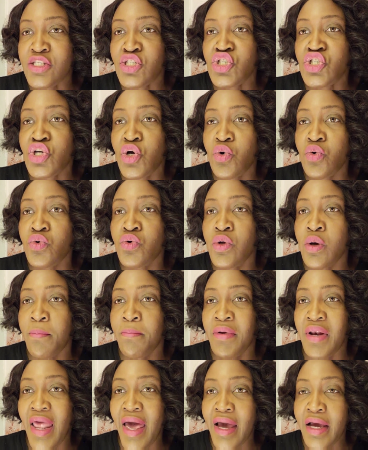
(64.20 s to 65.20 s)
showed
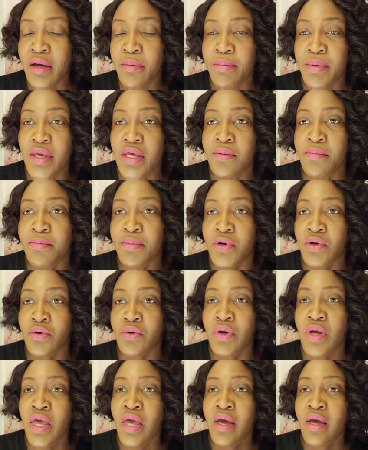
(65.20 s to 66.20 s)
black
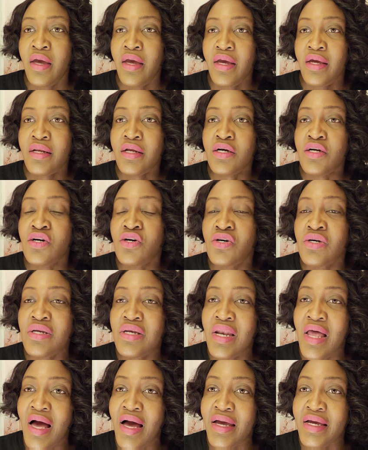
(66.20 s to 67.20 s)
people in a good
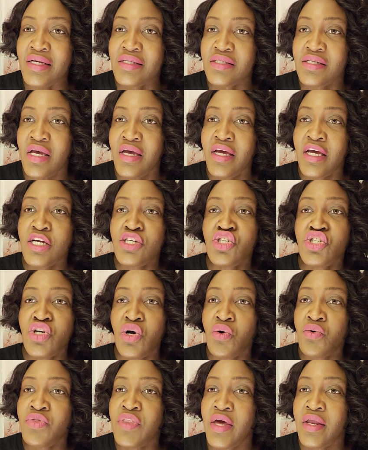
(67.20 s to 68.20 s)
light. It
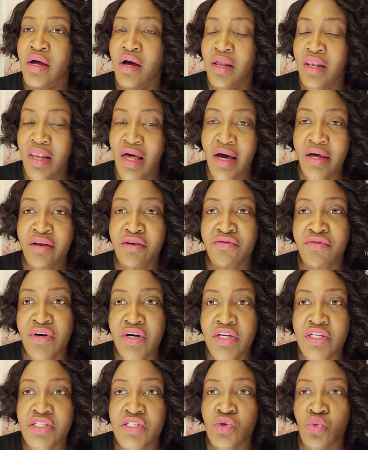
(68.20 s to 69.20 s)
showed that a lot of
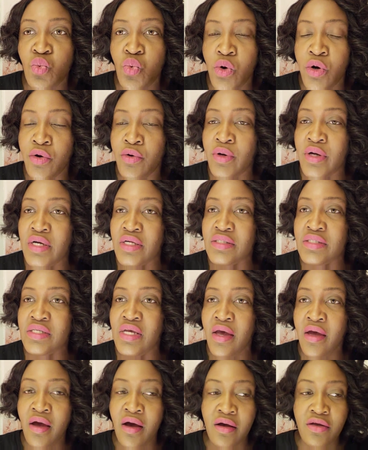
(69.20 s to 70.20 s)
us weren't,
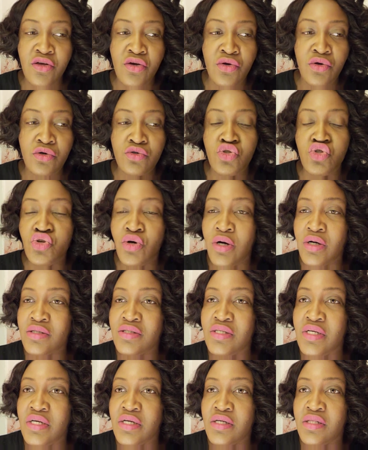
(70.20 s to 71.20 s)
you know, drug
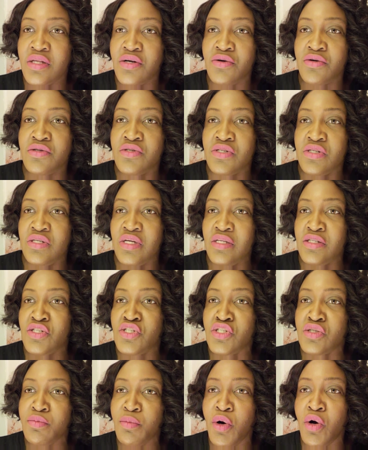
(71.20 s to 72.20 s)
dealers, didn't
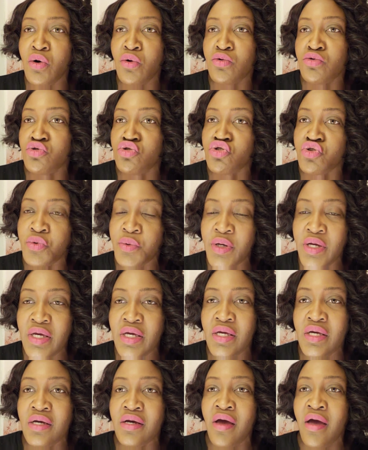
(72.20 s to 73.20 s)
smoke,
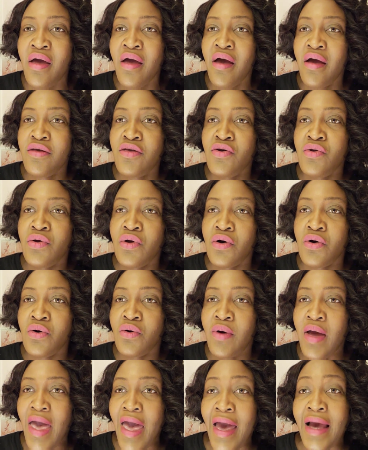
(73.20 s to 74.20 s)
drink, you
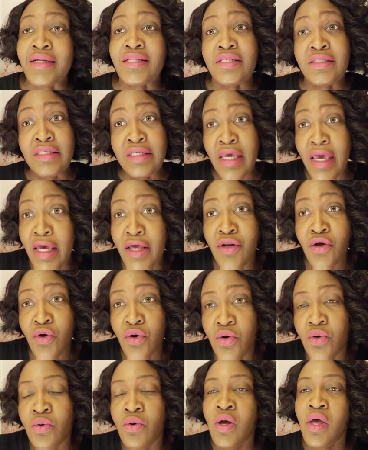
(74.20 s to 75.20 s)
know, act
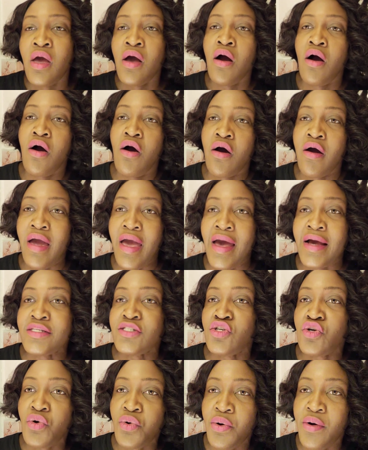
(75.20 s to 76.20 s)
ghetto or
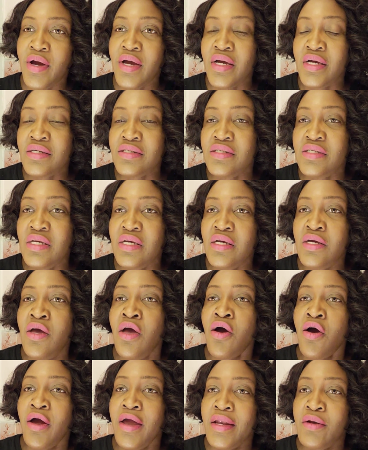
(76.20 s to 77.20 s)
act crazy.
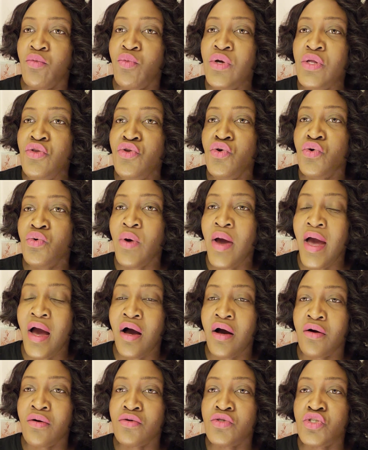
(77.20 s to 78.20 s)
And we knew
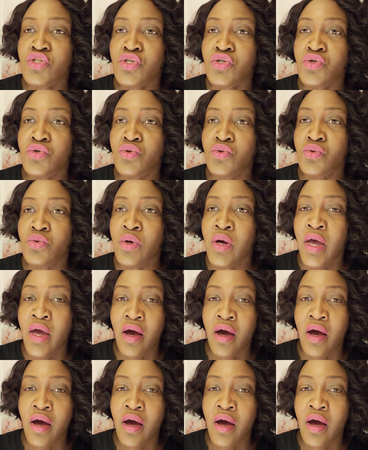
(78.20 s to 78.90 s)
how to